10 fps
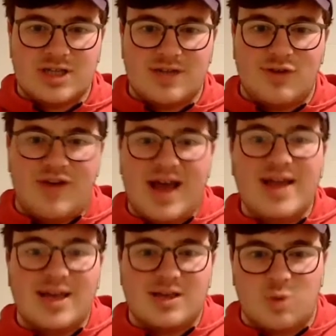And if the
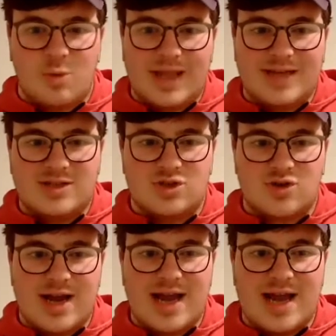Vikings were willing to
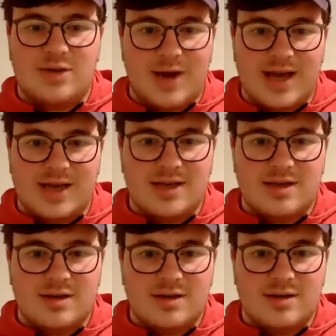trade anyway,
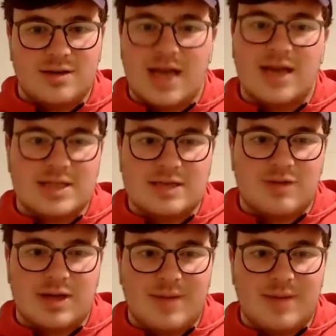then it didn't really matter.